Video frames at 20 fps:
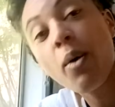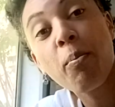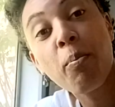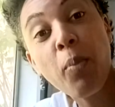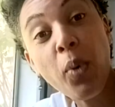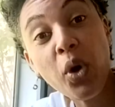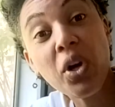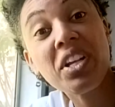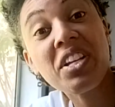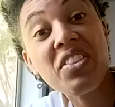
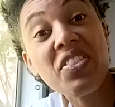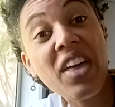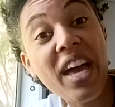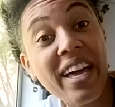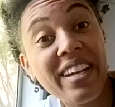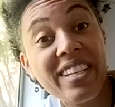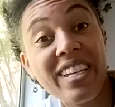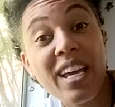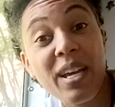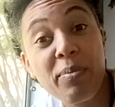Boy, did
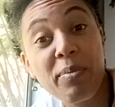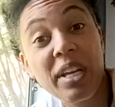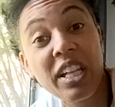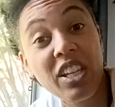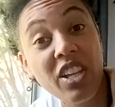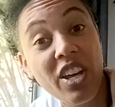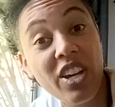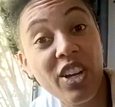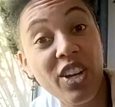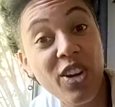that take me a
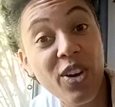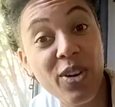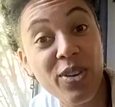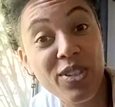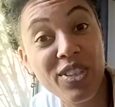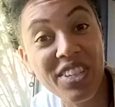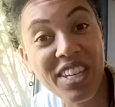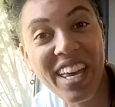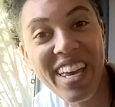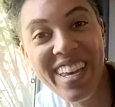lot of
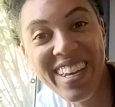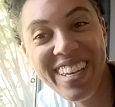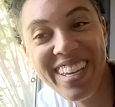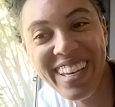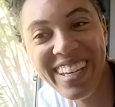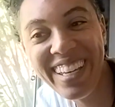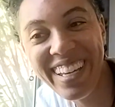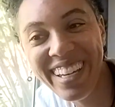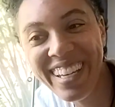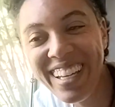goes.
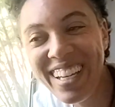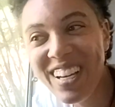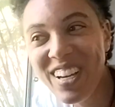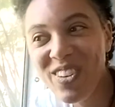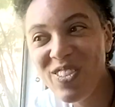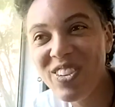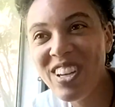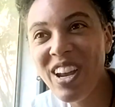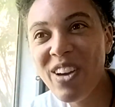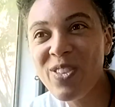
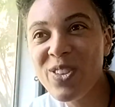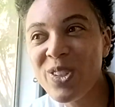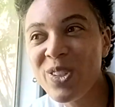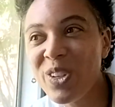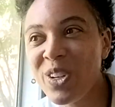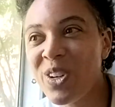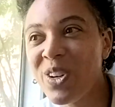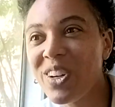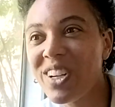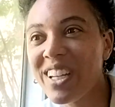When I was
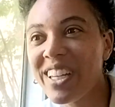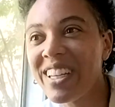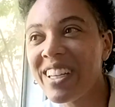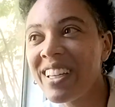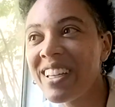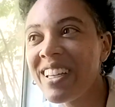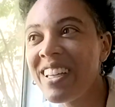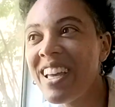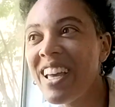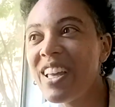recording,
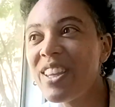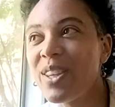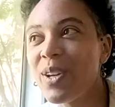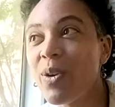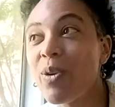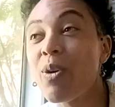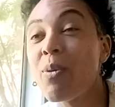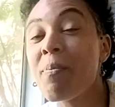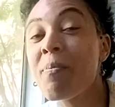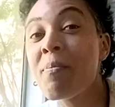there
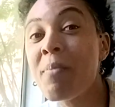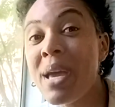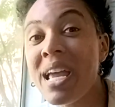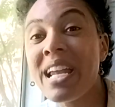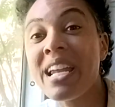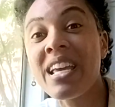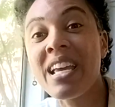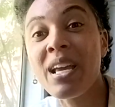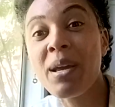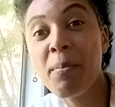were
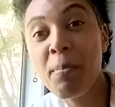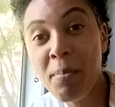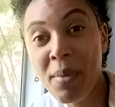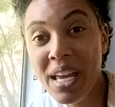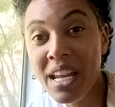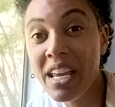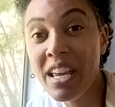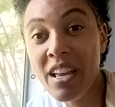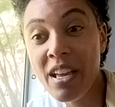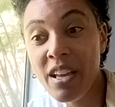many,
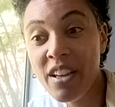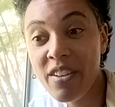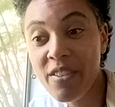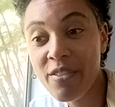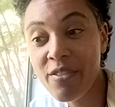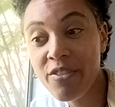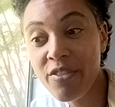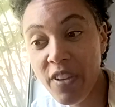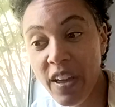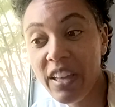many
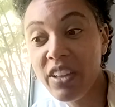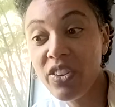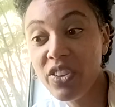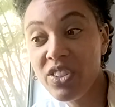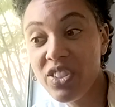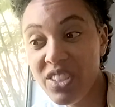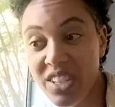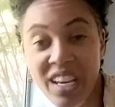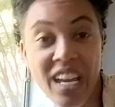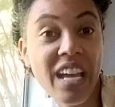
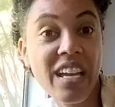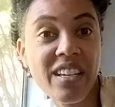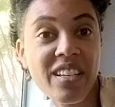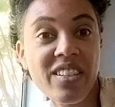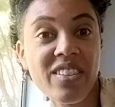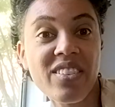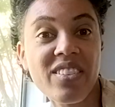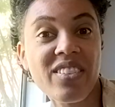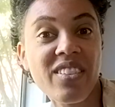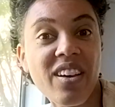failed
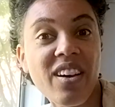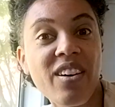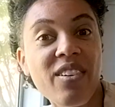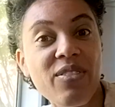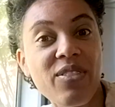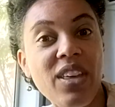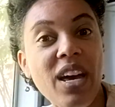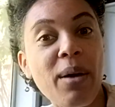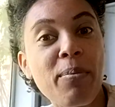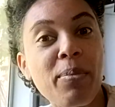takes of
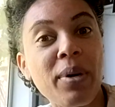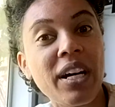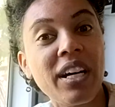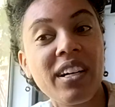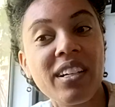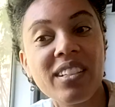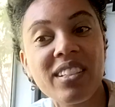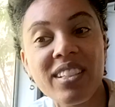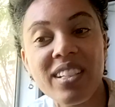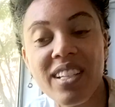that
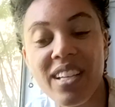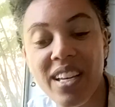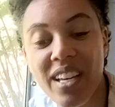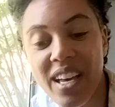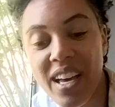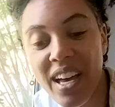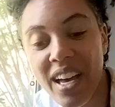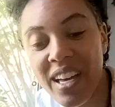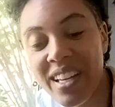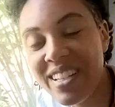part.
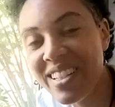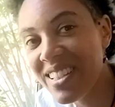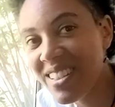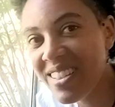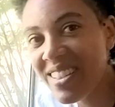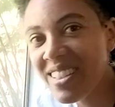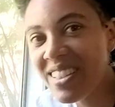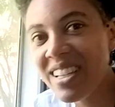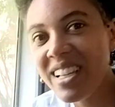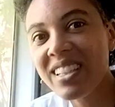It
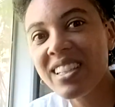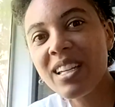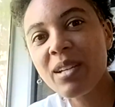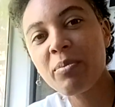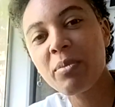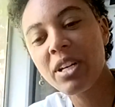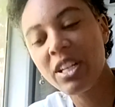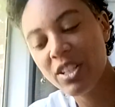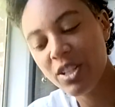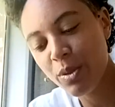doesn't sound like
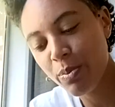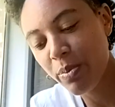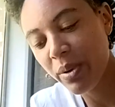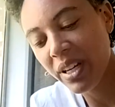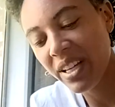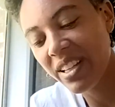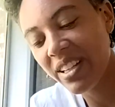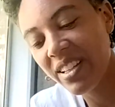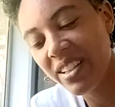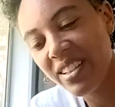much,
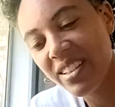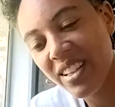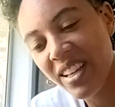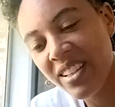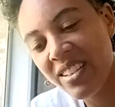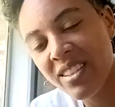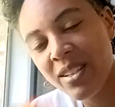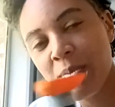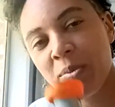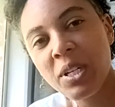but
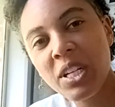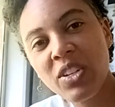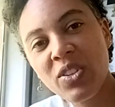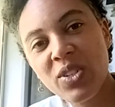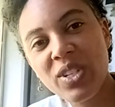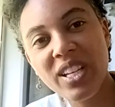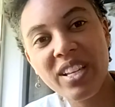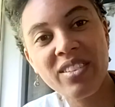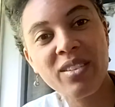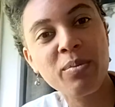as somebody who
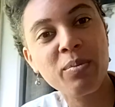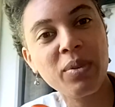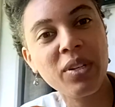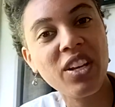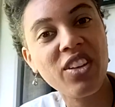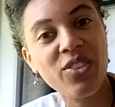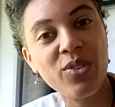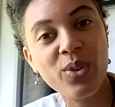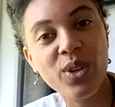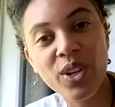doesn't play
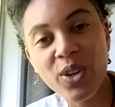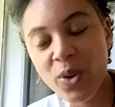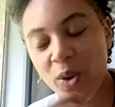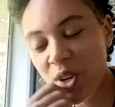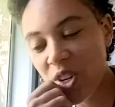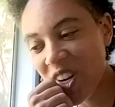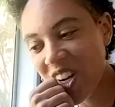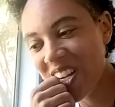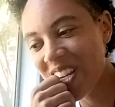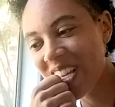the
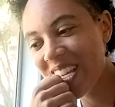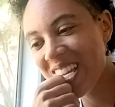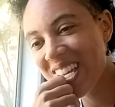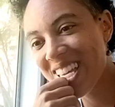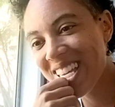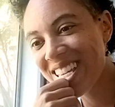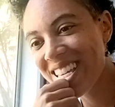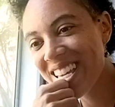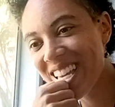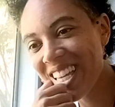recorder,
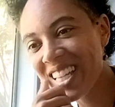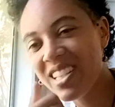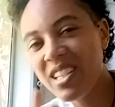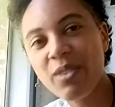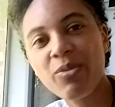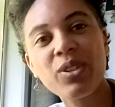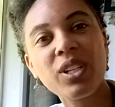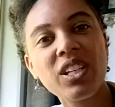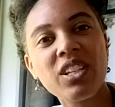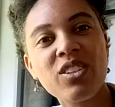it
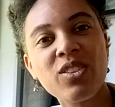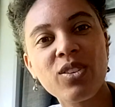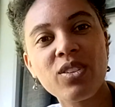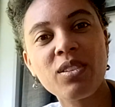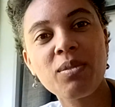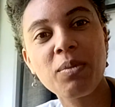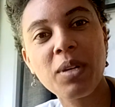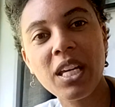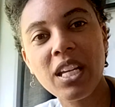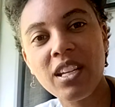definitely took
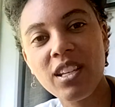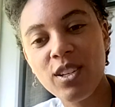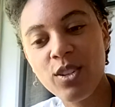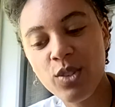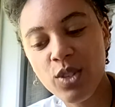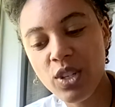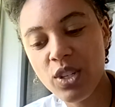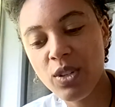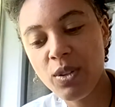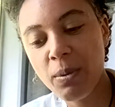some getting
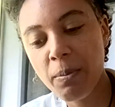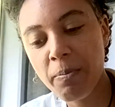used to.